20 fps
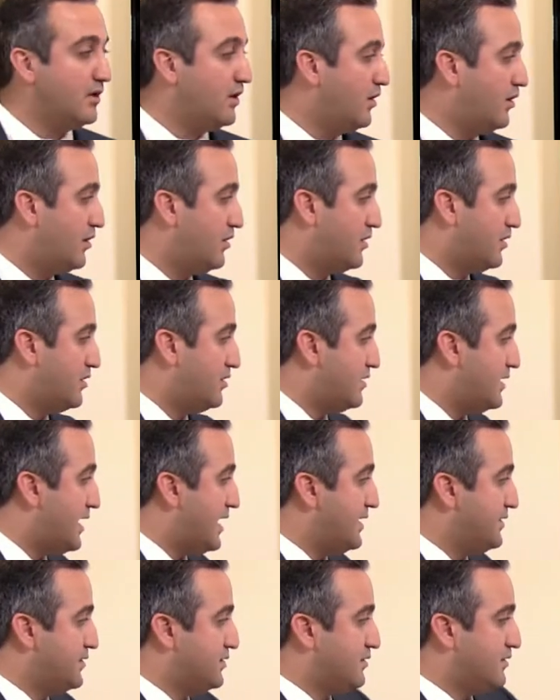are
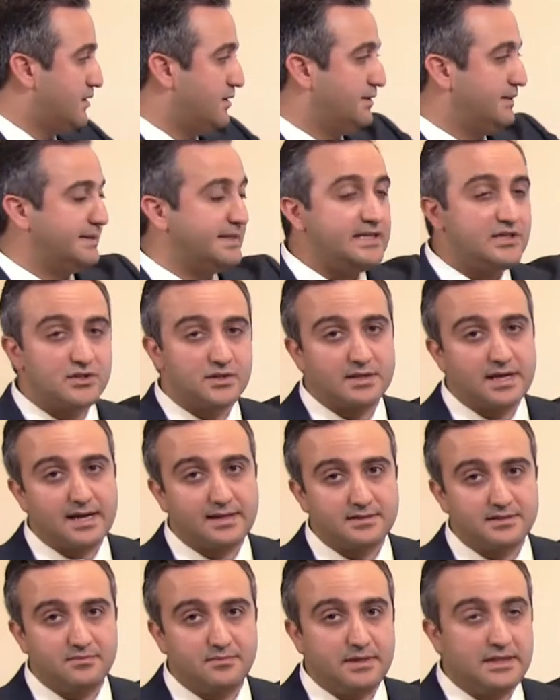either a
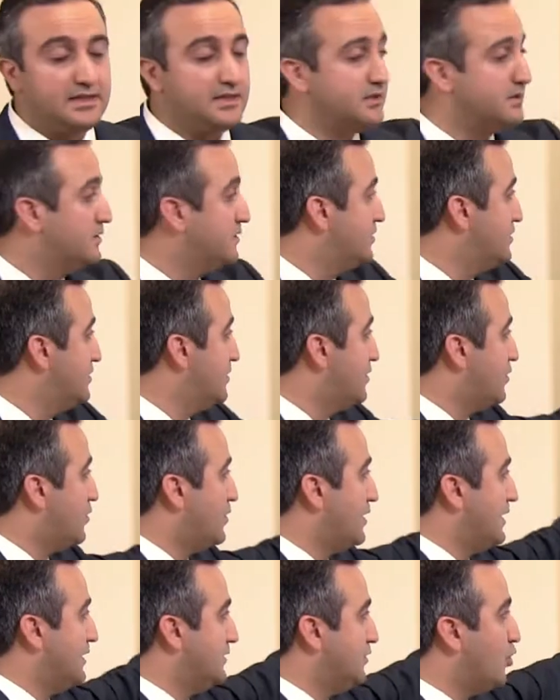lesionectomy
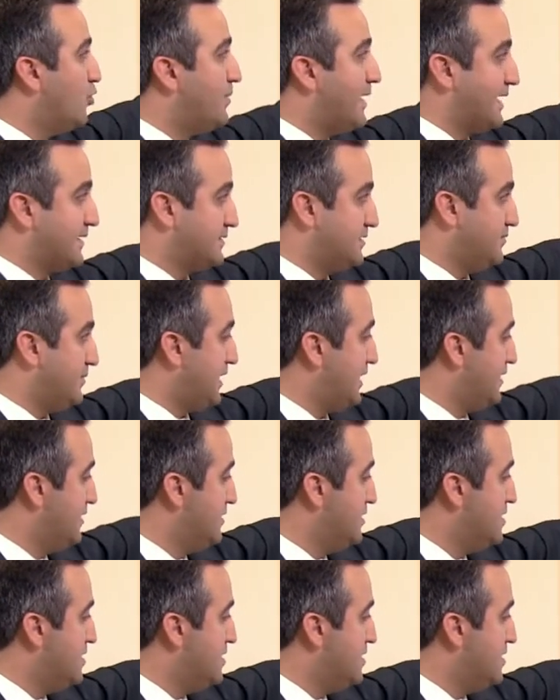or a lobectomy.